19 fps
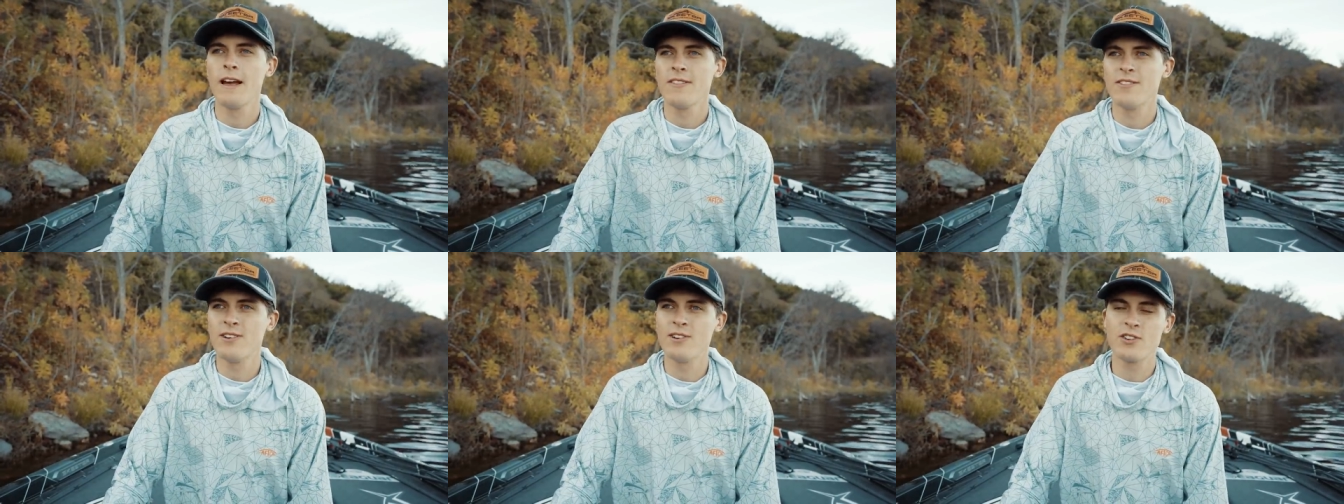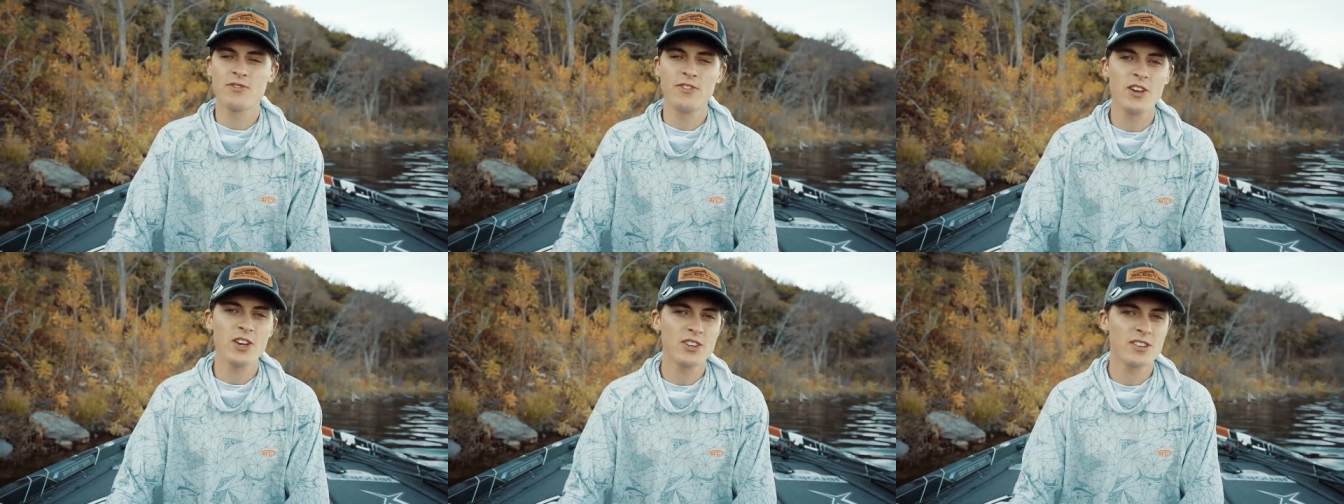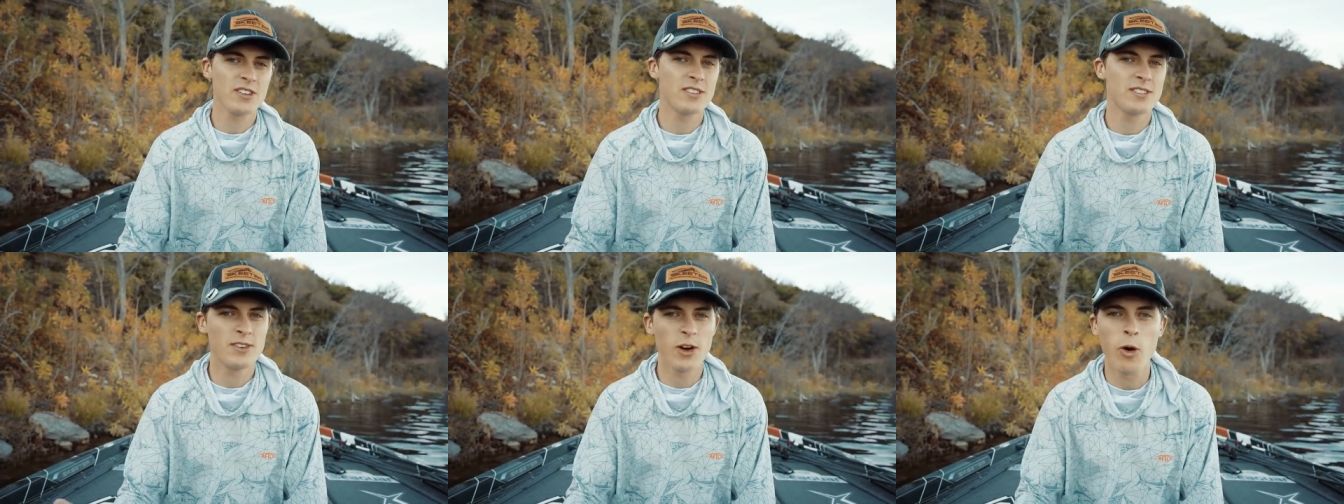those fish
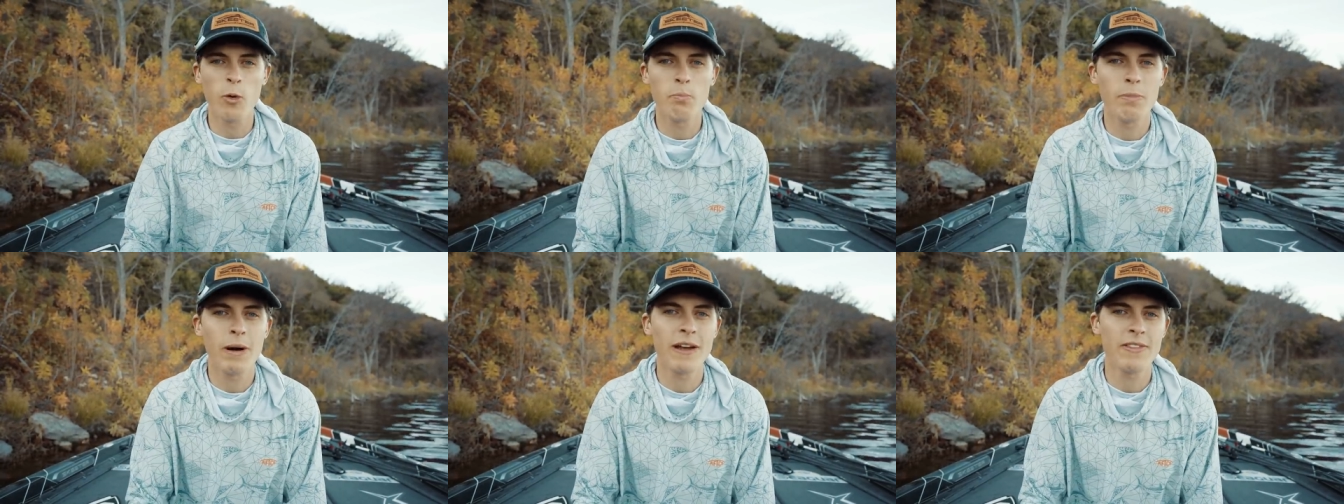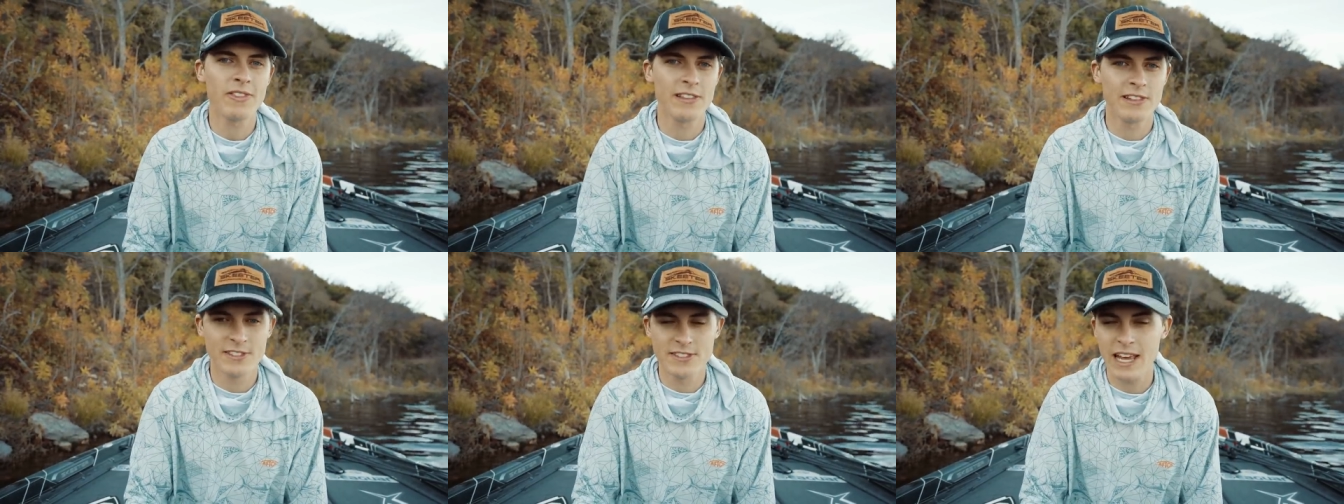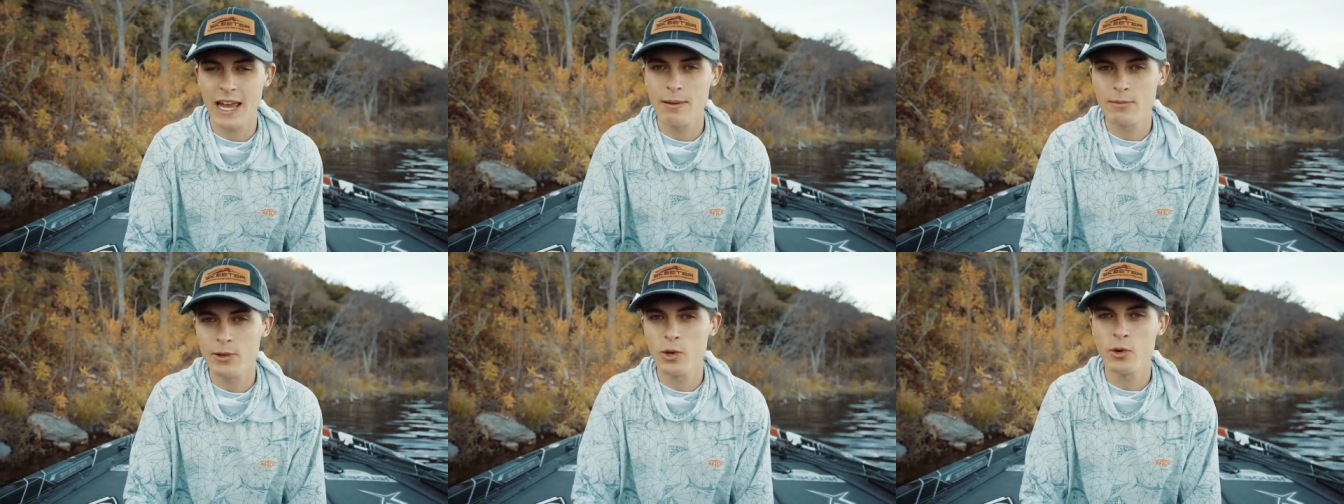just don't bite the
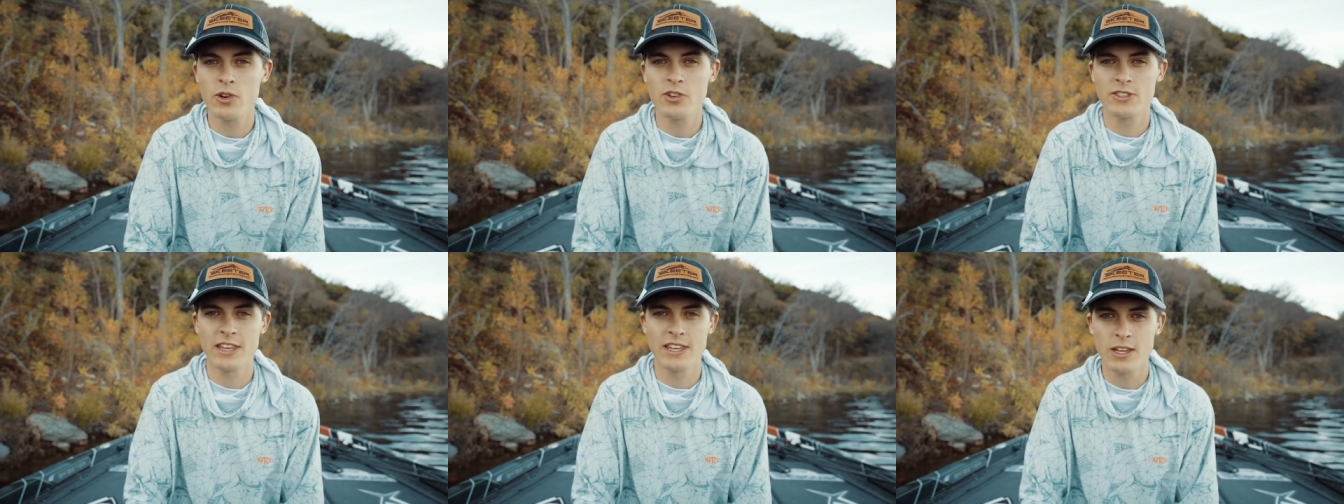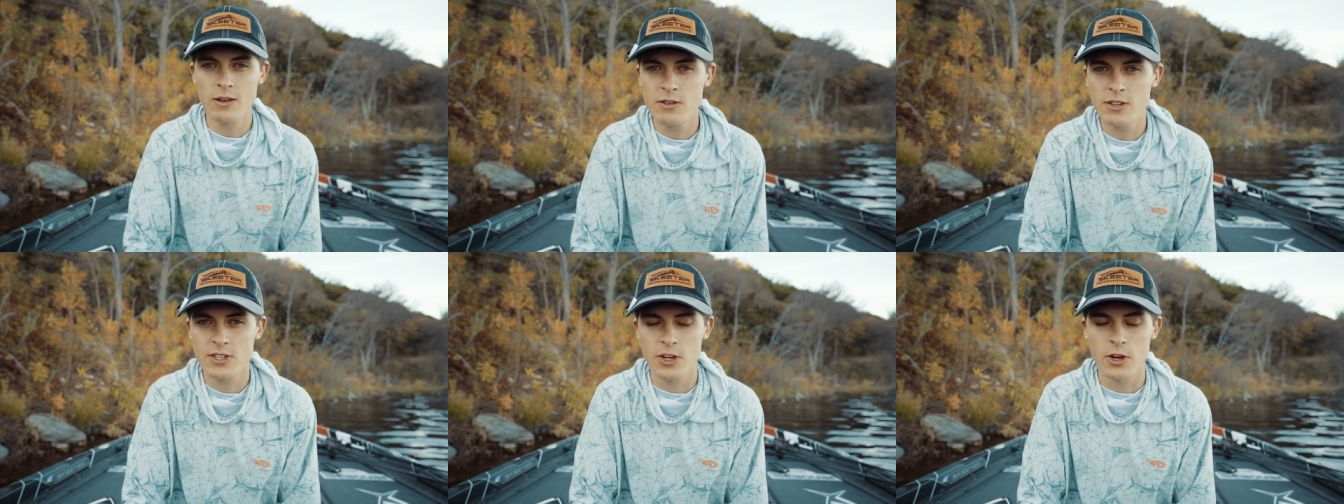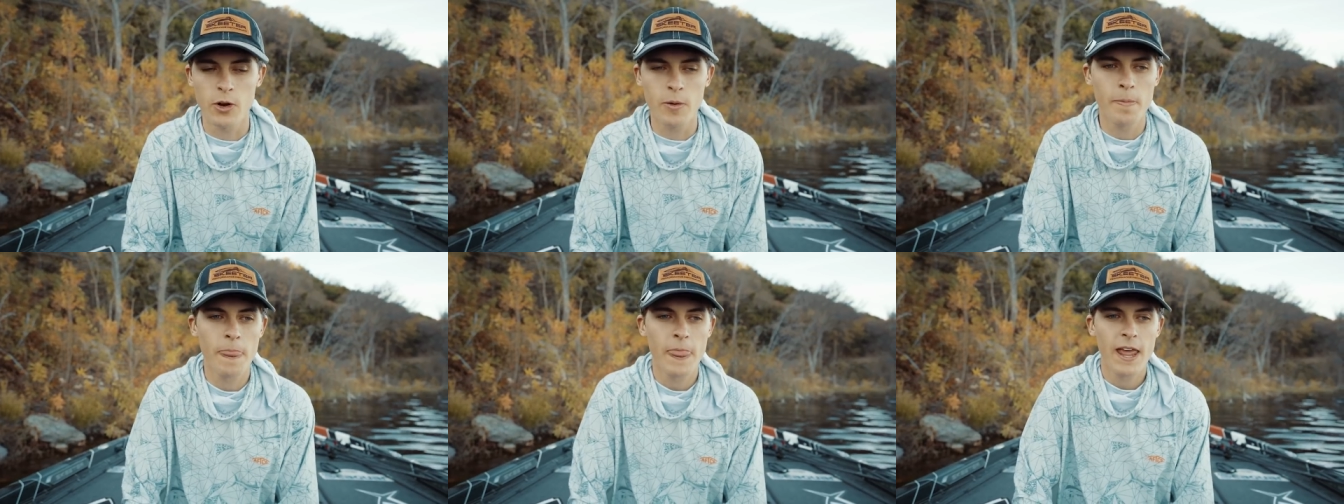same lures they used
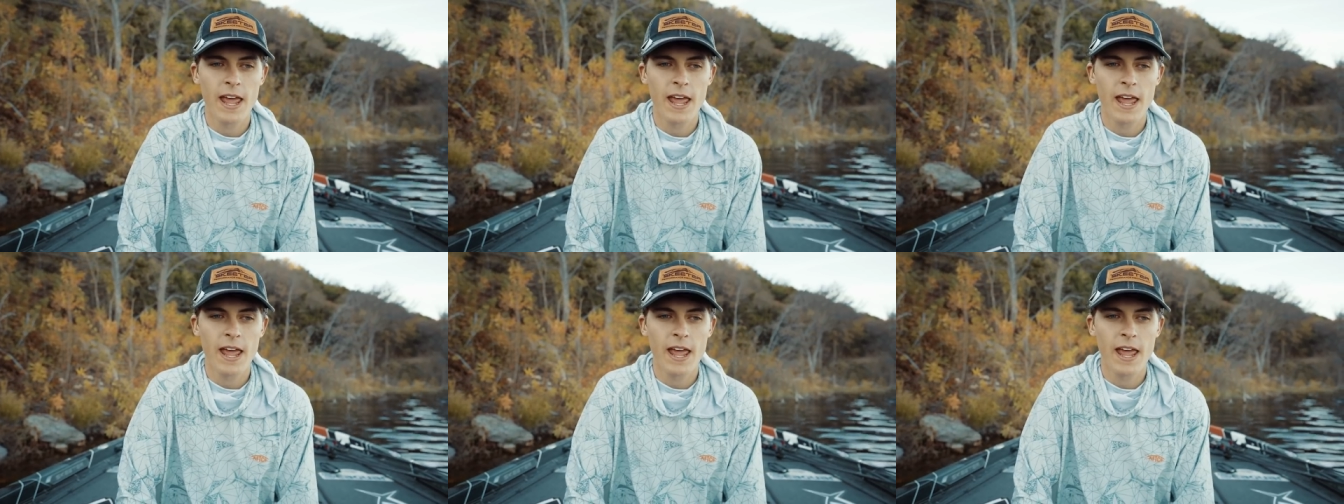to.